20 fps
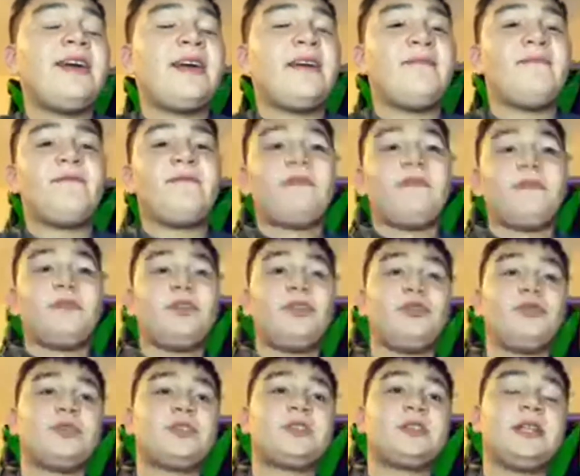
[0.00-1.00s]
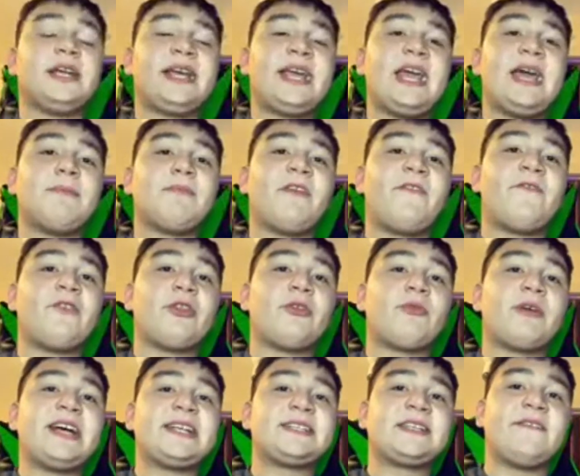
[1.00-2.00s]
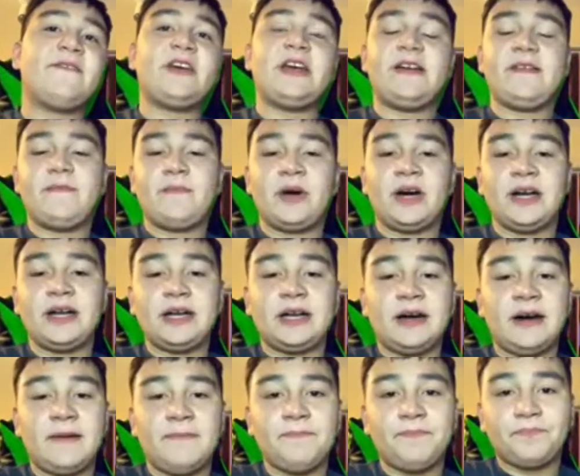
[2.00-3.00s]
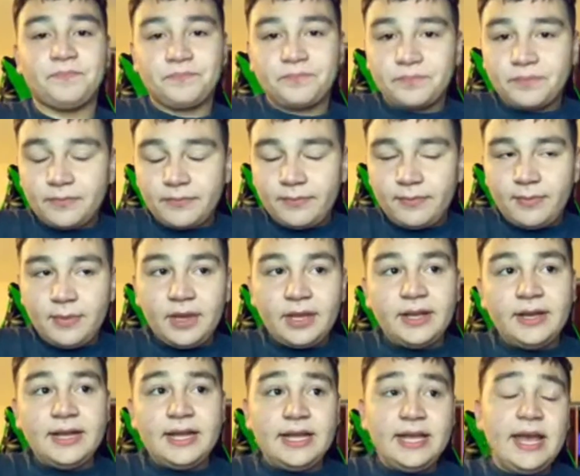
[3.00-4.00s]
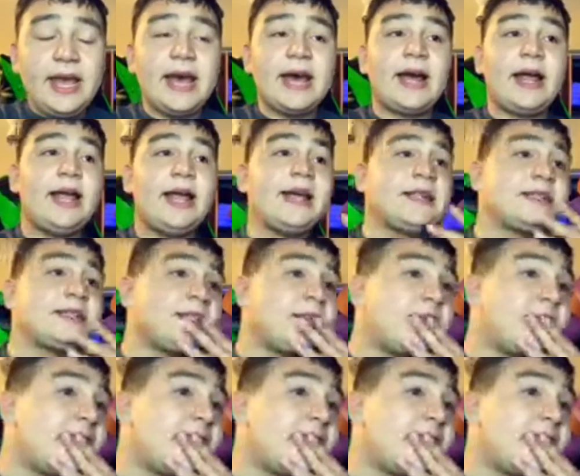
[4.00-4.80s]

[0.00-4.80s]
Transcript: and use the camera for the rest of it. But yeah,